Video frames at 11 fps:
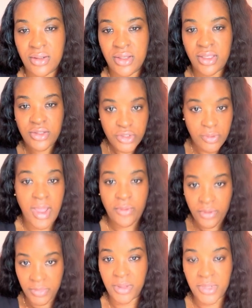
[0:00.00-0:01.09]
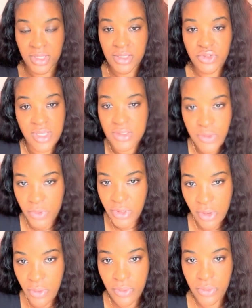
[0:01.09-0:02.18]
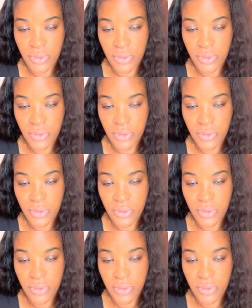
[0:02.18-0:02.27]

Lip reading: interact with me because she has nowhere to go.